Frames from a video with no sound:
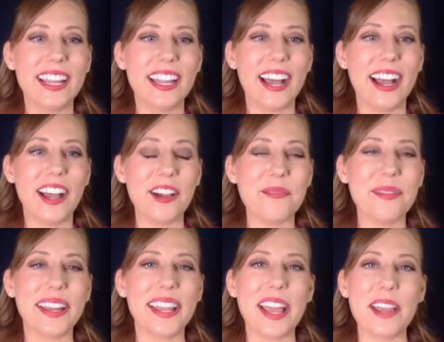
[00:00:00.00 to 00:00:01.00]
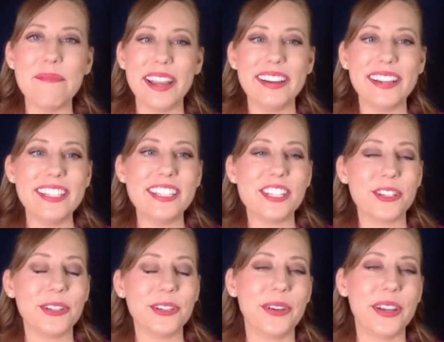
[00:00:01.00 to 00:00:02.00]
But I'm married
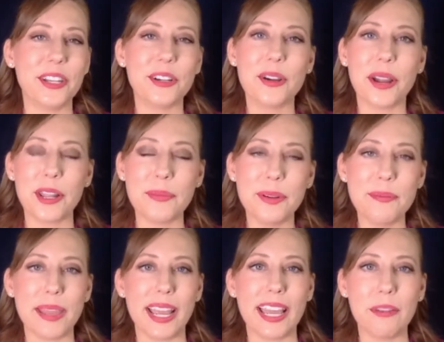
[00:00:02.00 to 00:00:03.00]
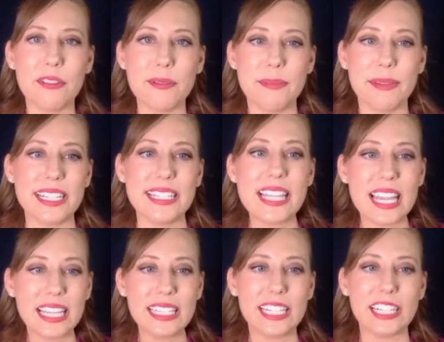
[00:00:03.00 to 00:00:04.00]
to an incredible man. We've been married
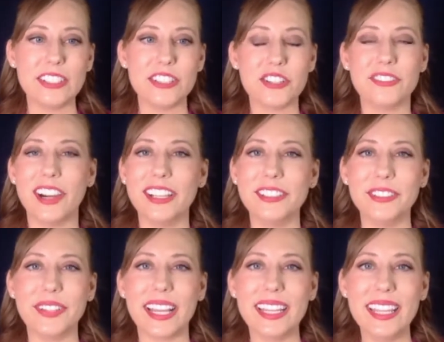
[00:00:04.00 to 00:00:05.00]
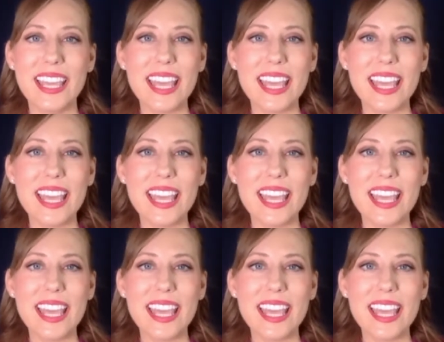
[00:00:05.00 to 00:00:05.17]
10 years, Javon Luna.